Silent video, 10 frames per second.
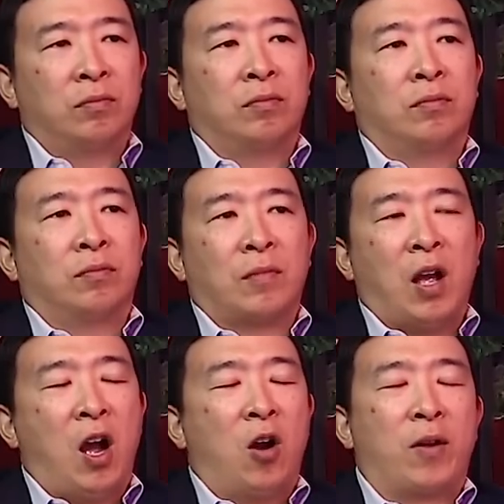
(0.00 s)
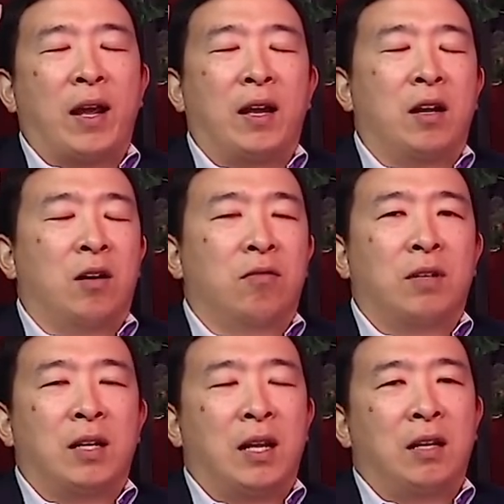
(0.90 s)
defies our oh, yeah, no, and
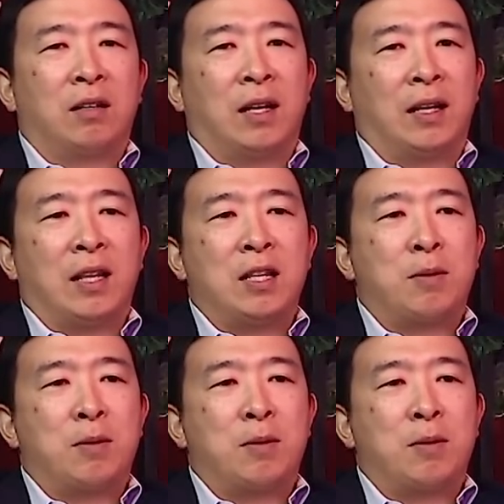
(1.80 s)
our they, purpose. Like these